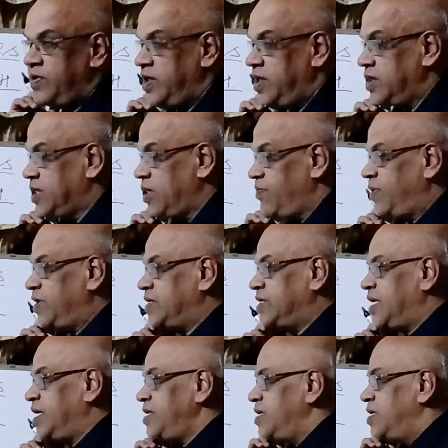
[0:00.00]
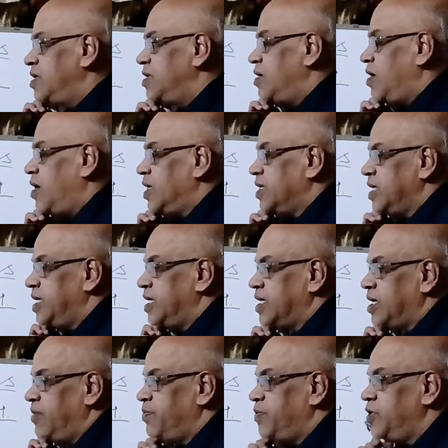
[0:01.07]
In combustion, organic
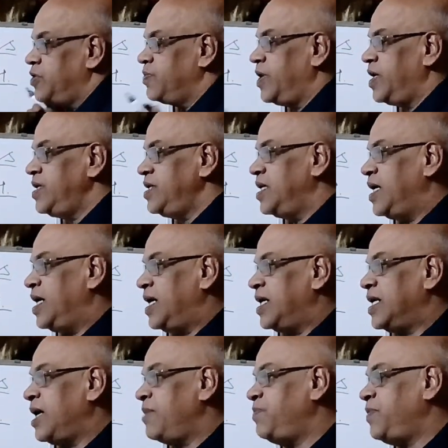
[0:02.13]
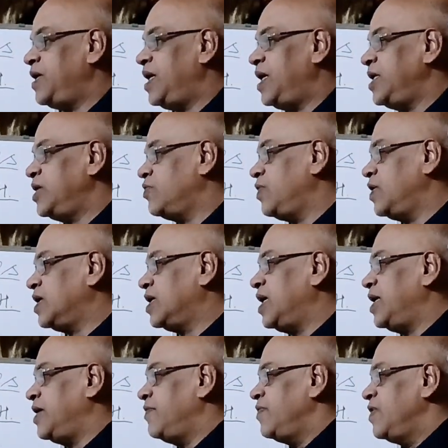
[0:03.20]
compounds burn rapidly,
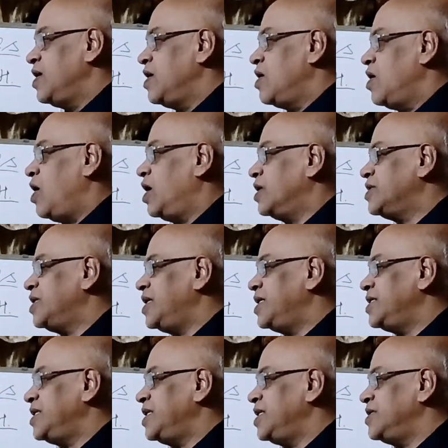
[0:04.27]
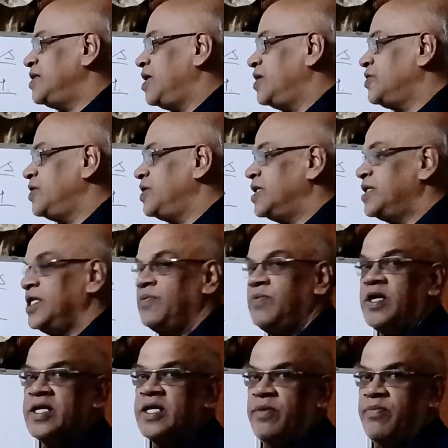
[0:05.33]
quickly. Oxidation is also nothing
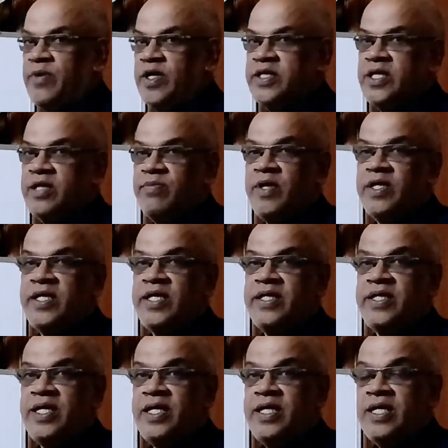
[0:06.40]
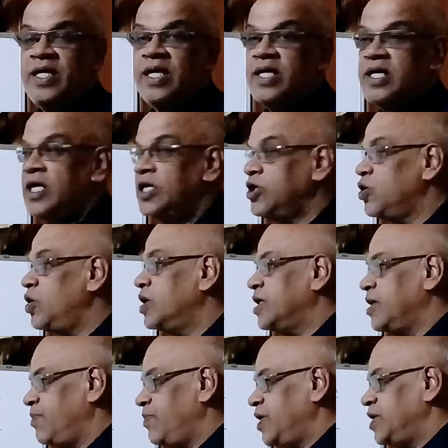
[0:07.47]
but combustion, but it's a controlled
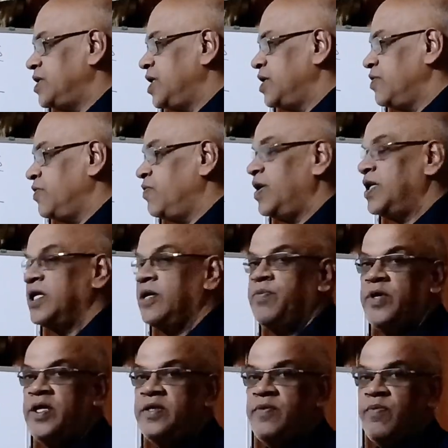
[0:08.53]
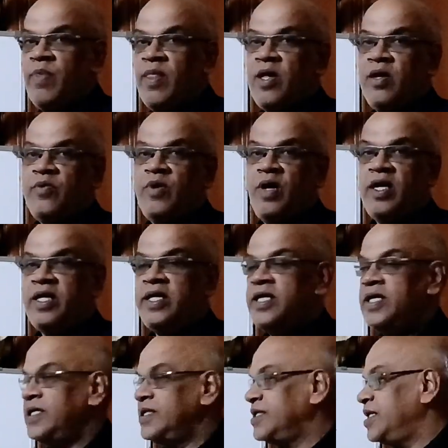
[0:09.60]
combustion. What happens? We already
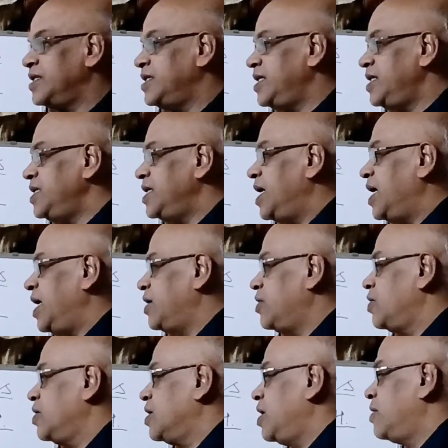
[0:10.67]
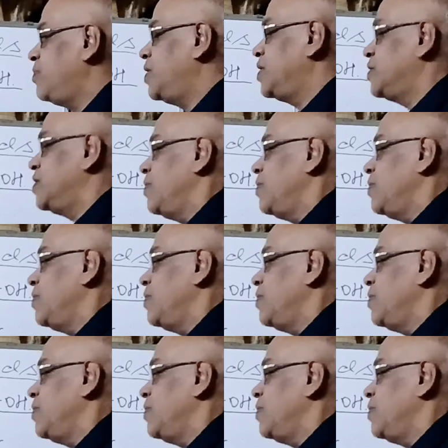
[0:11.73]
discussed in hydrocarbons.